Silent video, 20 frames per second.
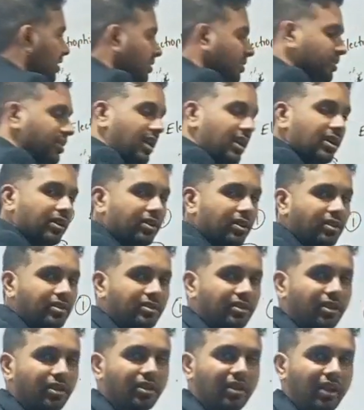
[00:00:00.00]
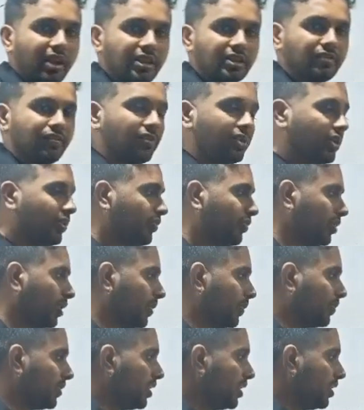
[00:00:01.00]
So electrons are transferring
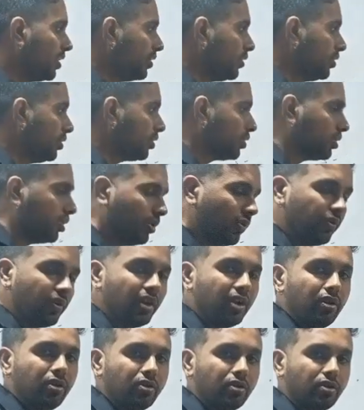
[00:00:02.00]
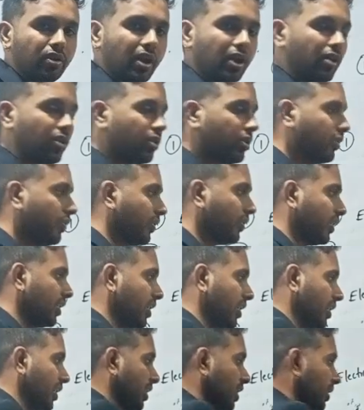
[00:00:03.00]
from nucleophile to
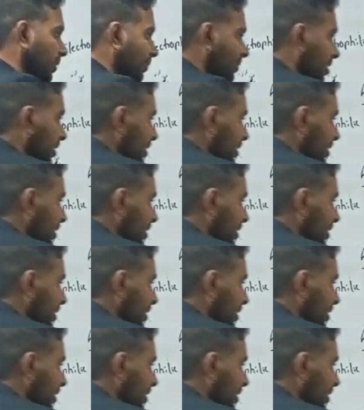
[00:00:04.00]
electrophile again.